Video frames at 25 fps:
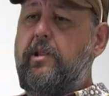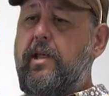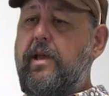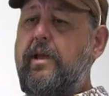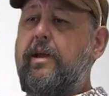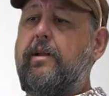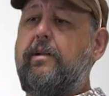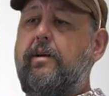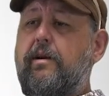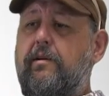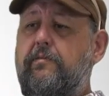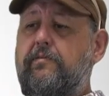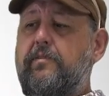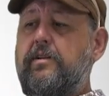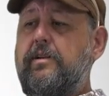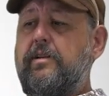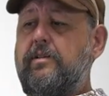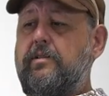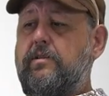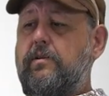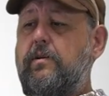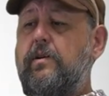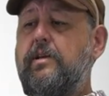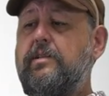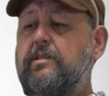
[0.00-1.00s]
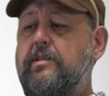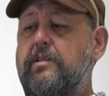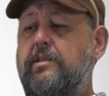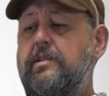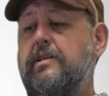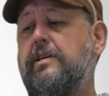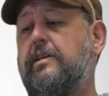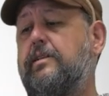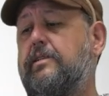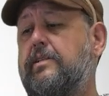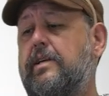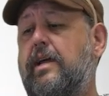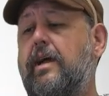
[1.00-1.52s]
plan often is a, is a
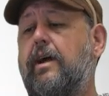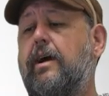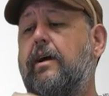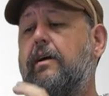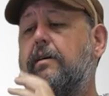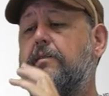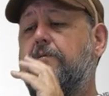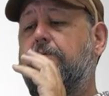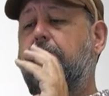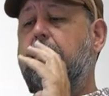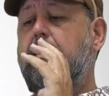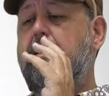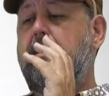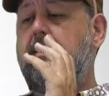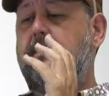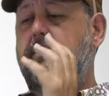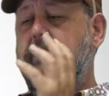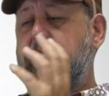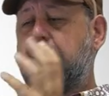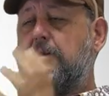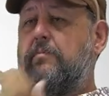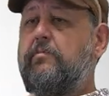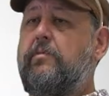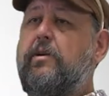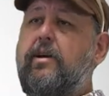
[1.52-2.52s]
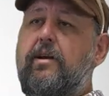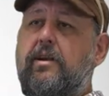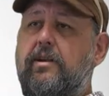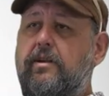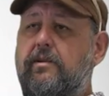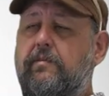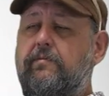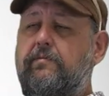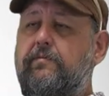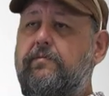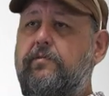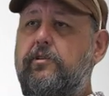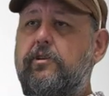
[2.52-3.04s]
need to have some kind
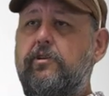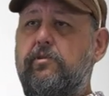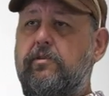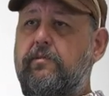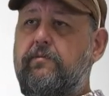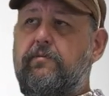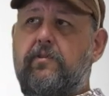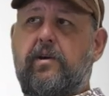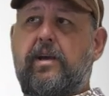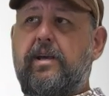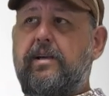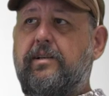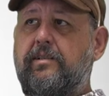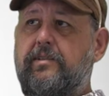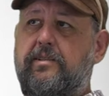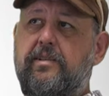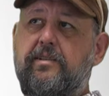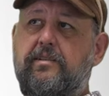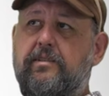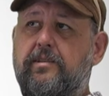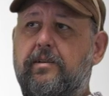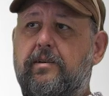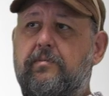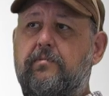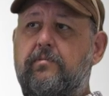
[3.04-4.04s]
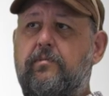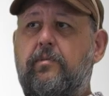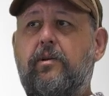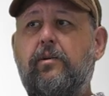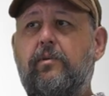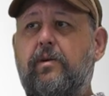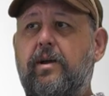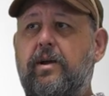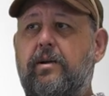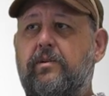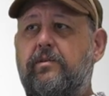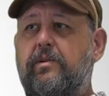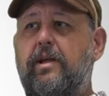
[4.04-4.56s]
of unifying system
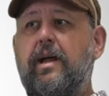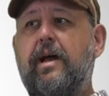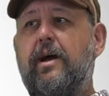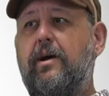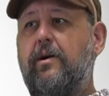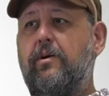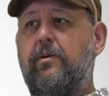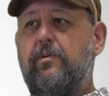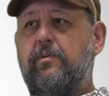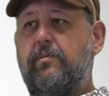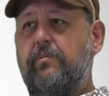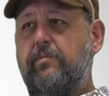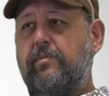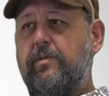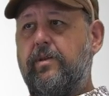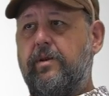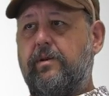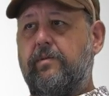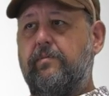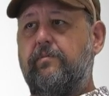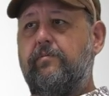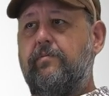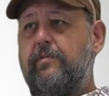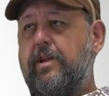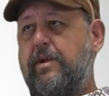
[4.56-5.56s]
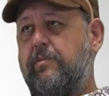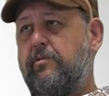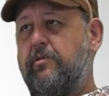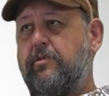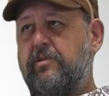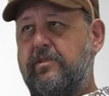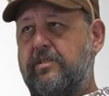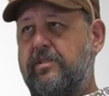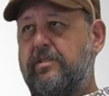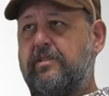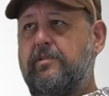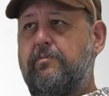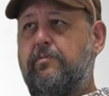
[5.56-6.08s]
around how the
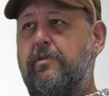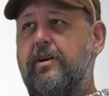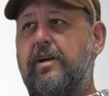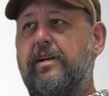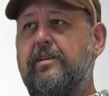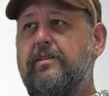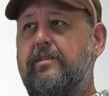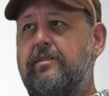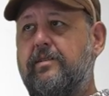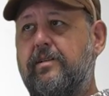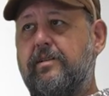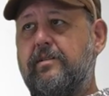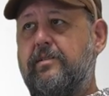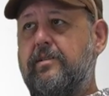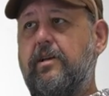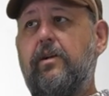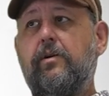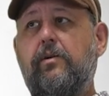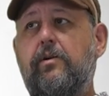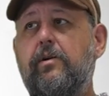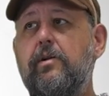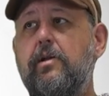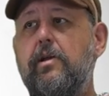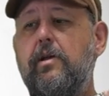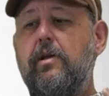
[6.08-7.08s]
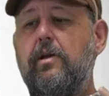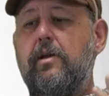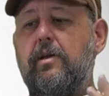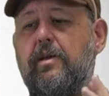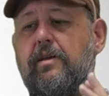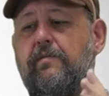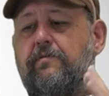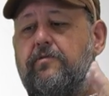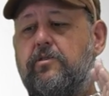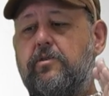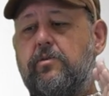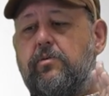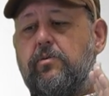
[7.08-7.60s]
neighborhood is expressed. And so
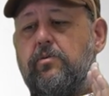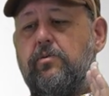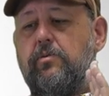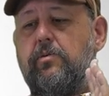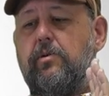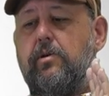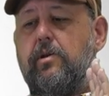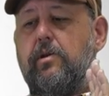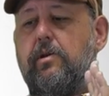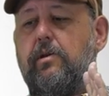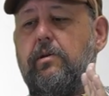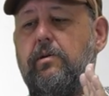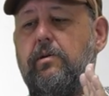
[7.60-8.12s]
if you